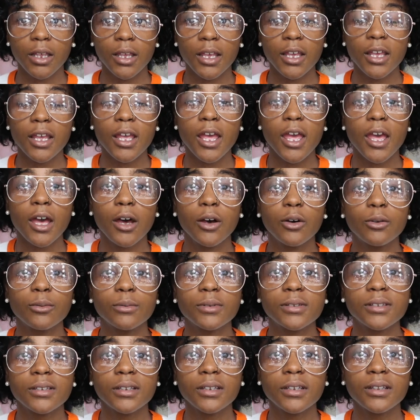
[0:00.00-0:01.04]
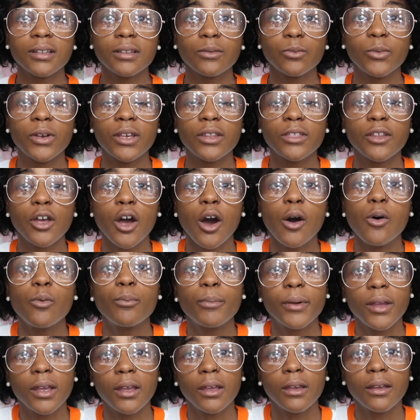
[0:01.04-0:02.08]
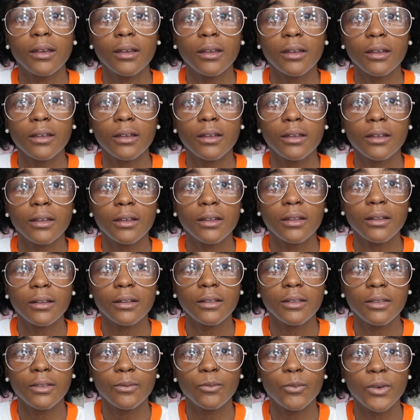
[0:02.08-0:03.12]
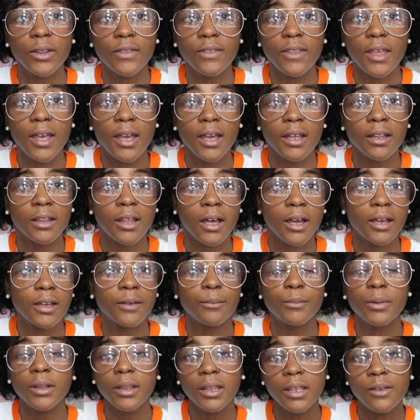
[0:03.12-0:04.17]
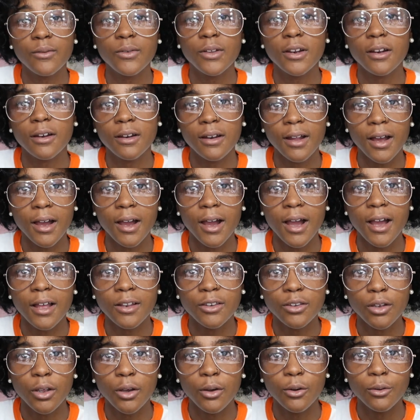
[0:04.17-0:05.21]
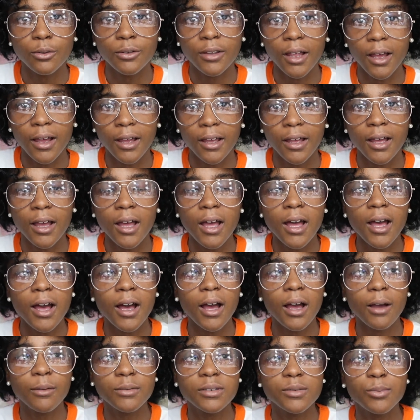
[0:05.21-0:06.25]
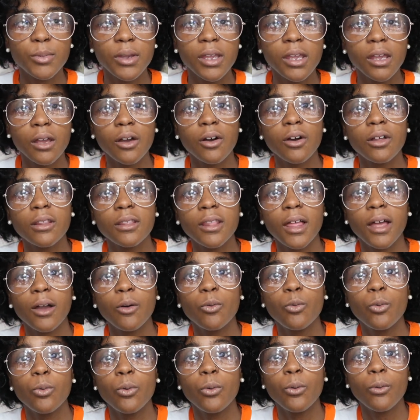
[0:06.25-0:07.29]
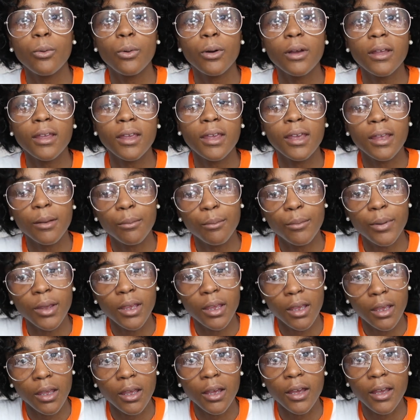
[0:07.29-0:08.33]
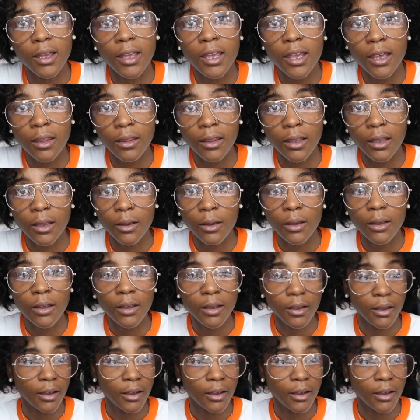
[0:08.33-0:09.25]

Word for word: it helps with coping with that like believe it or not i know like i'm speaking on like it being a healing